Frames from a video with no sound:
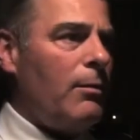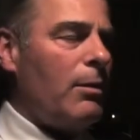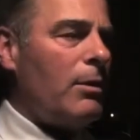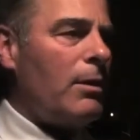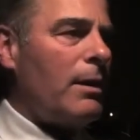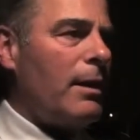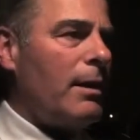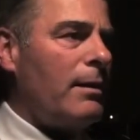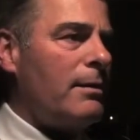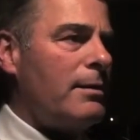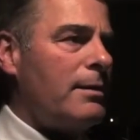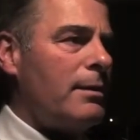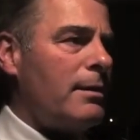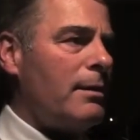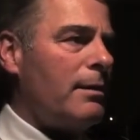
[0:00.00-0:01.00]
We'll look
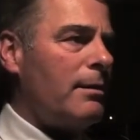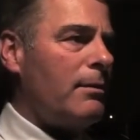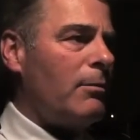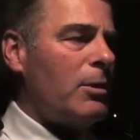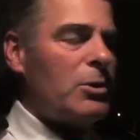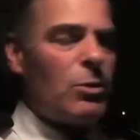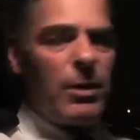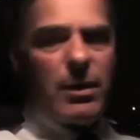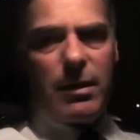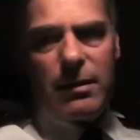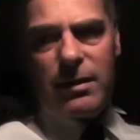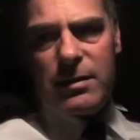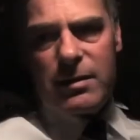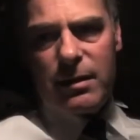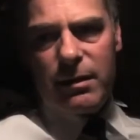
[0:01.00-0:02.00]
at uh, what's going
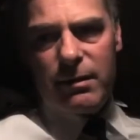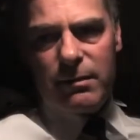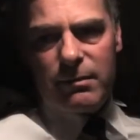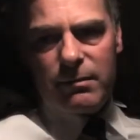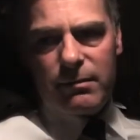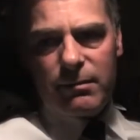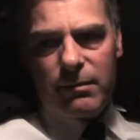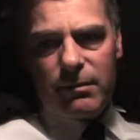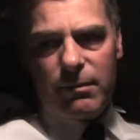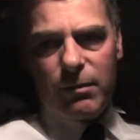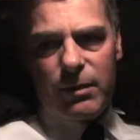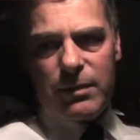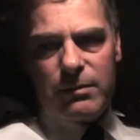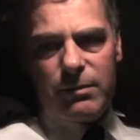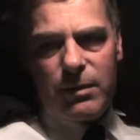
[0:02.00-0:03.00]
on in the city,
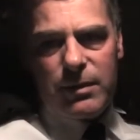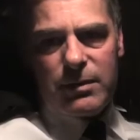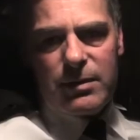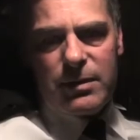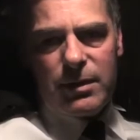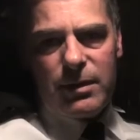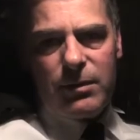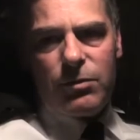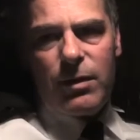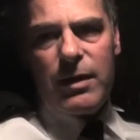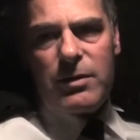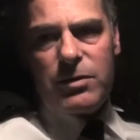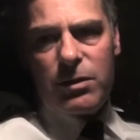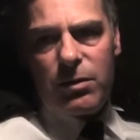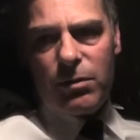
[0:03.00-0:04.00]
what, what uh,
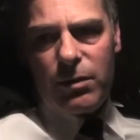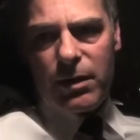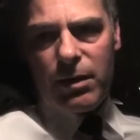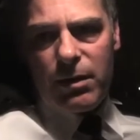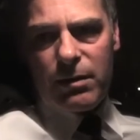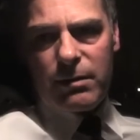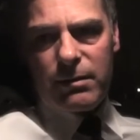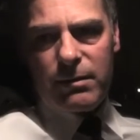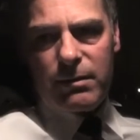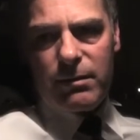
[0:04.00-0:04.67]
trends are going on.